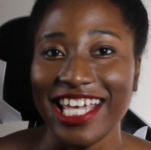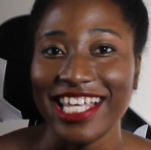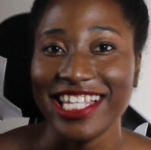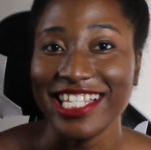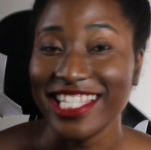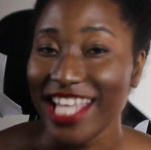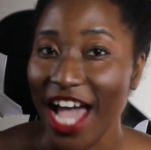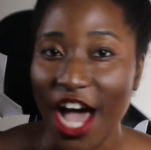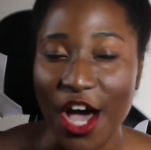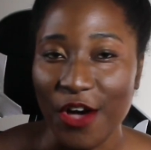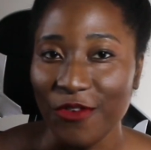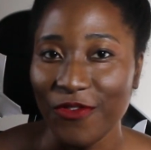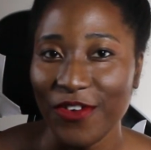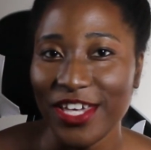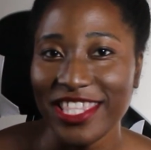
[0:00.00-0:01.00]

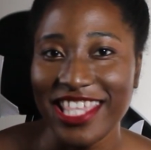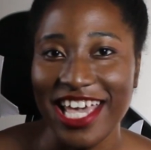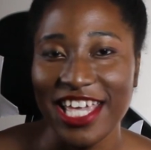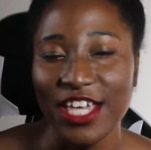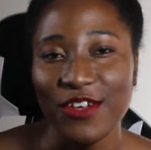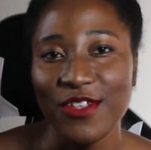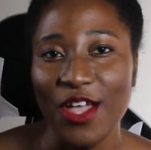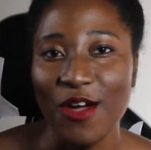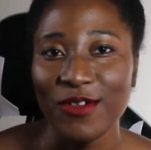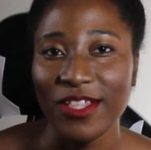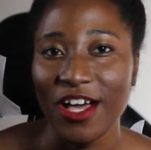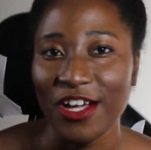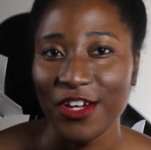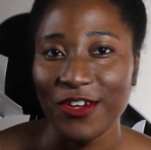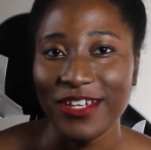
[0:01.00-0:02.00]
stuff that you no
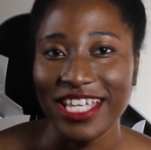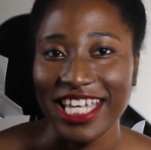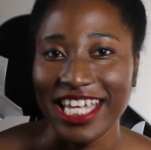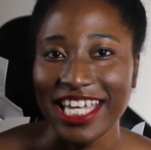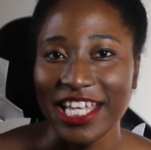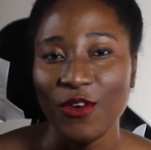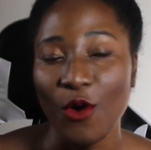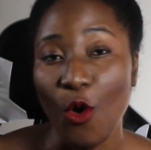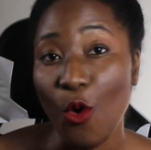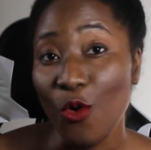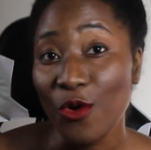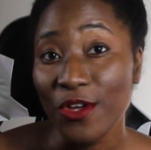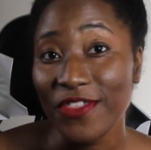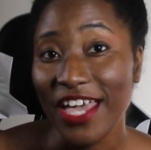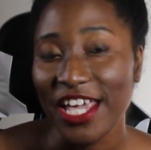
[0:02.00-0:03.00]
longer need,
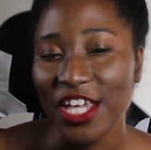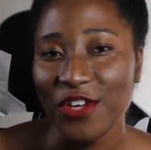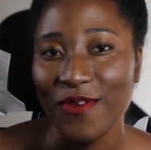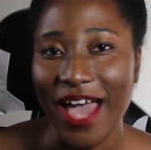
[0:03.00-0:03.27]
or that you